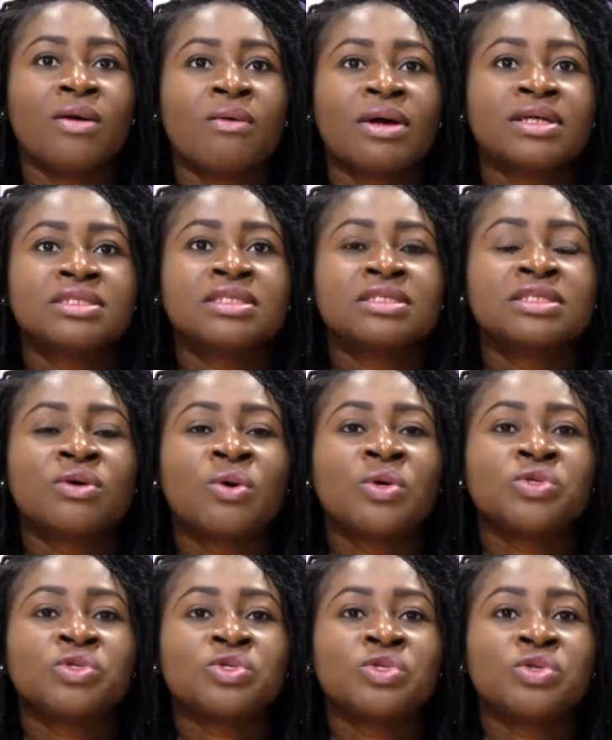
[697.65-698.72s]
Quantity
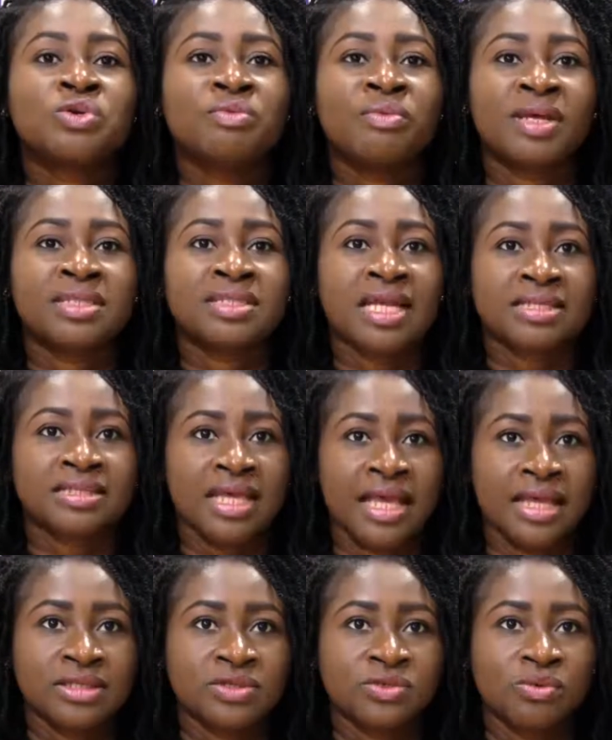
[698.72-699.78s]
consumed is at
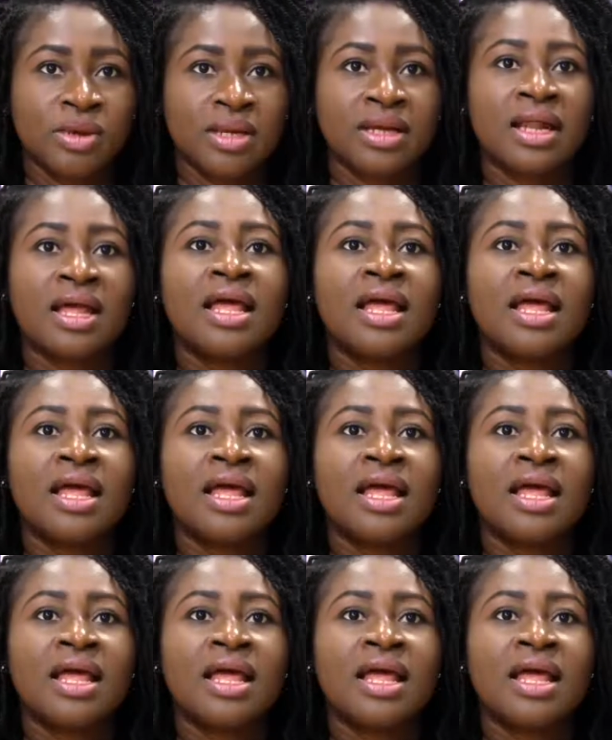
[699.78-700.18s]
X1.